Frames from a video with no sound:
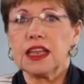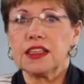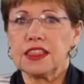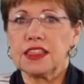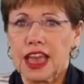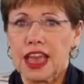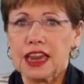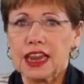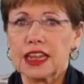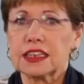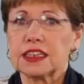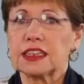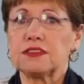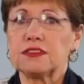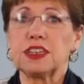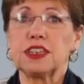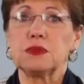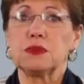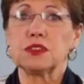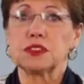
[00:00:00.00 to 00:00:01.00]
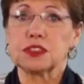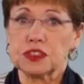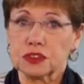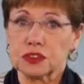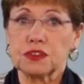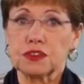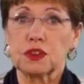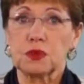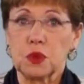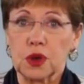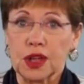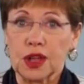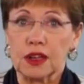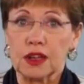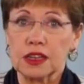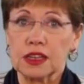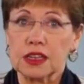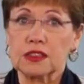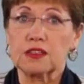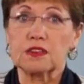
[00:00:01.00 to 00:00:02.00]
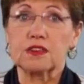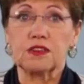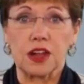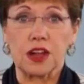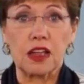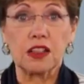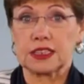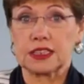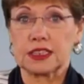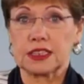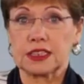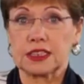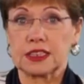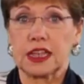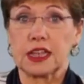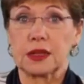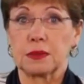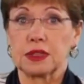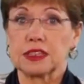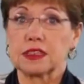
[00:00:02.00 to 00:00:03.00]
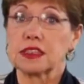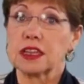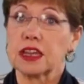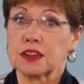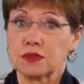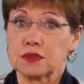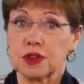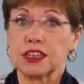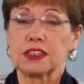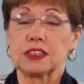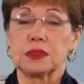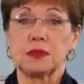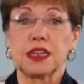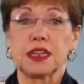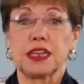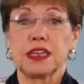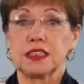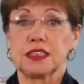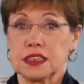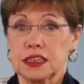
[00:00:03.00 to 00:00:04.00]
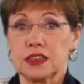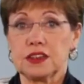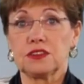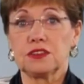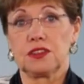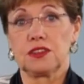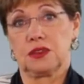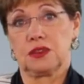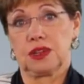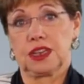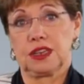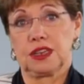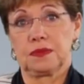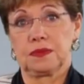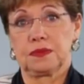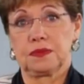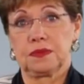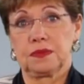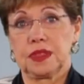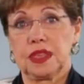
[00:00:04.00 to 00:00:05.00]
That activity will serve you well in the following segments on resumes and interviewing.